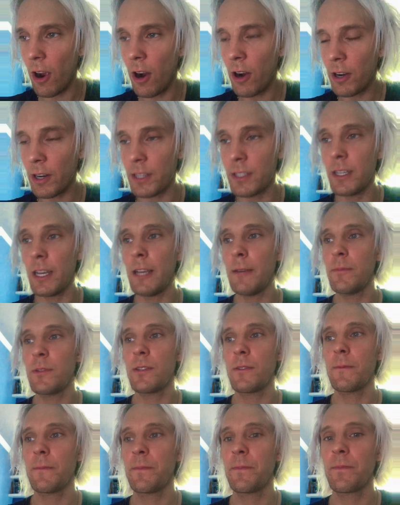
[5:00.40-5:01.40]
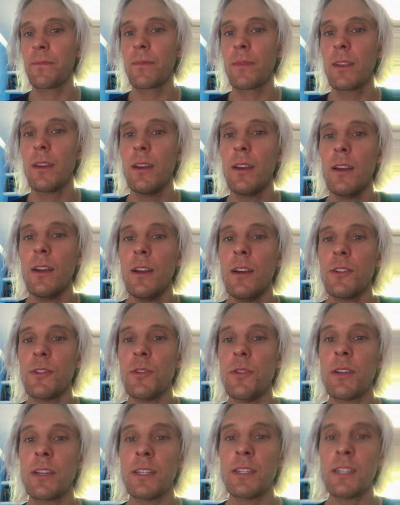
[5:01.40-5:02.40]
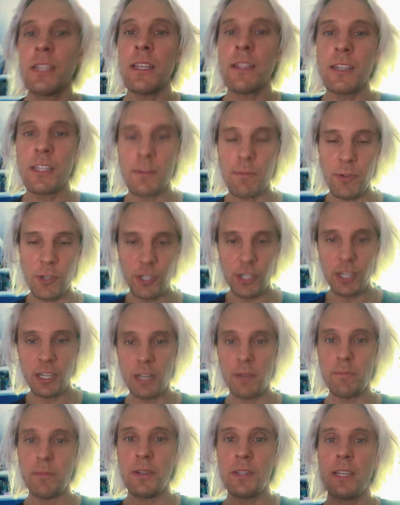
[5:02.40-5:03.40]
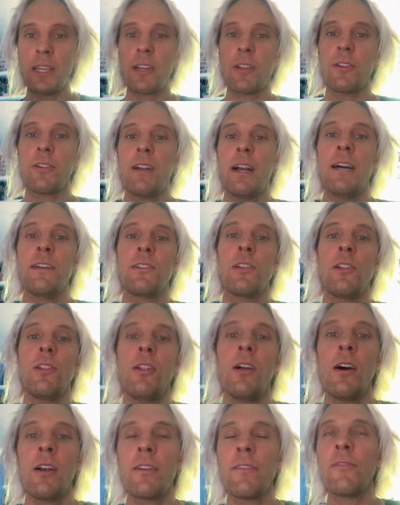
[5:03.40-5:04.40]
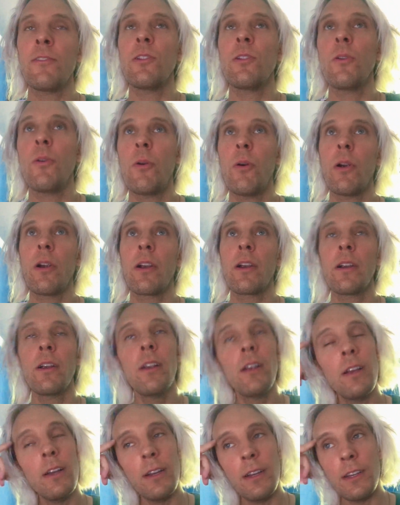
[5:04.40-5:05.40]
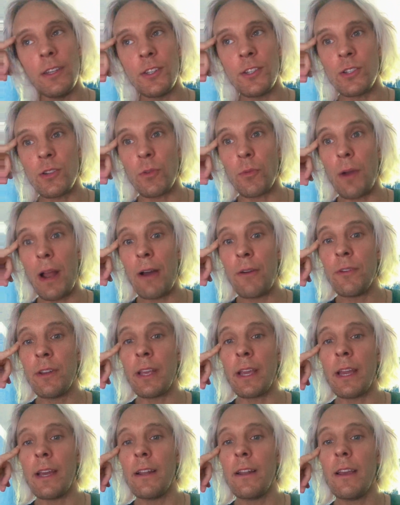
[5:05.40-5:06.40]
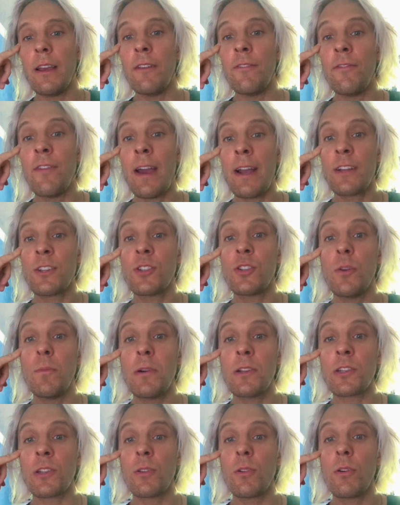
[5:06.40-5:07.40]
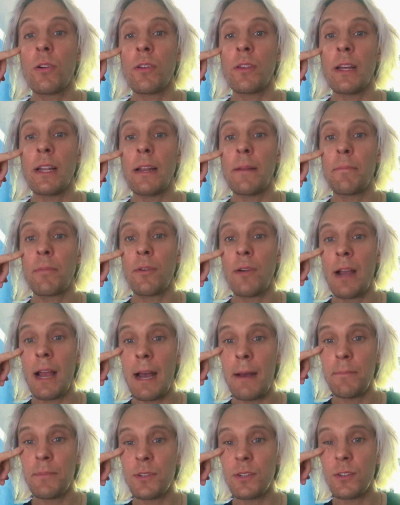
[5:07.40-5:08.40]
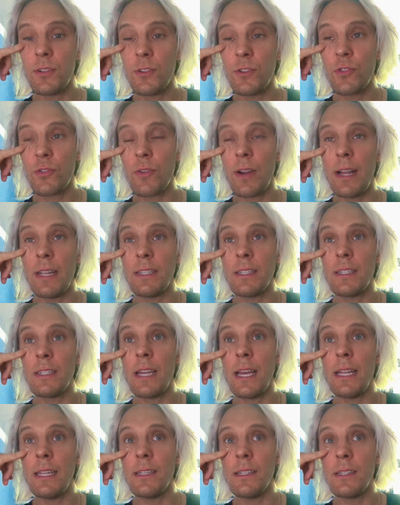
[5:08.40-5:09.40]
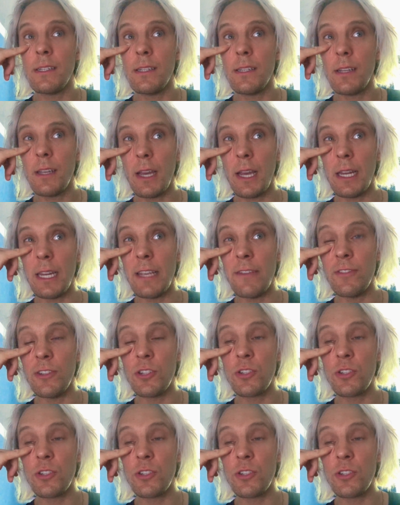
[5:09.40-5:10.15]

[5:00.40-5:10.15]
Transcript: archetypes. So you can see this machine in particular has a lot of lore surrounding it. In fact, so much lore that it perhaps transcends and even